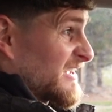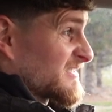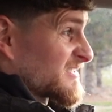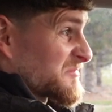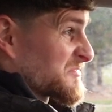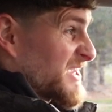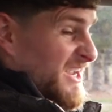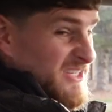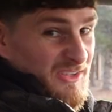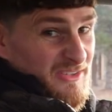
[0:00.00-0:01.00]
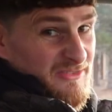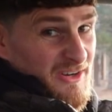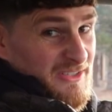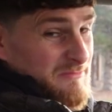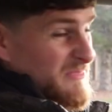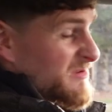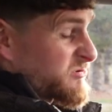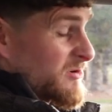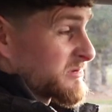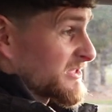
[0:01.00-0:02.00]
Some text on the front.
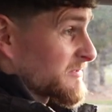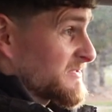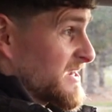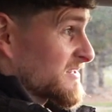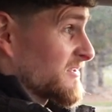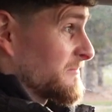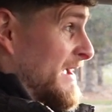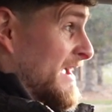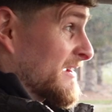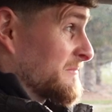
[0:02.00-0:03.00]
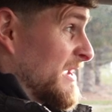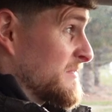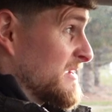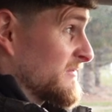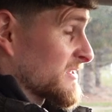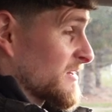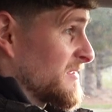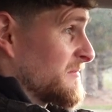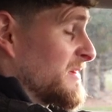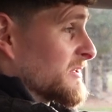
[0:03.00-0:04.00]
Probably some text on the back and maybe even some
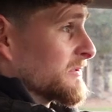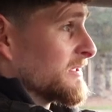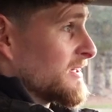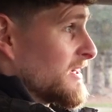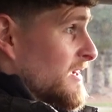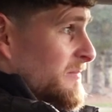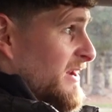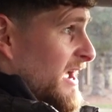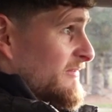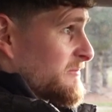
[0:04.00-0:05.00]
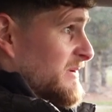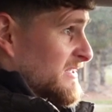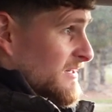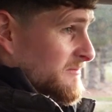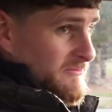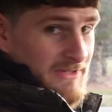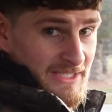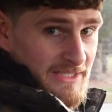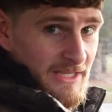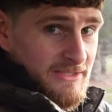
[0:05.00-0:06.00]
in the middle. But I haven't picked it up to read
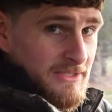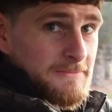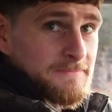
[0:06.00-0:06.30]
it yet.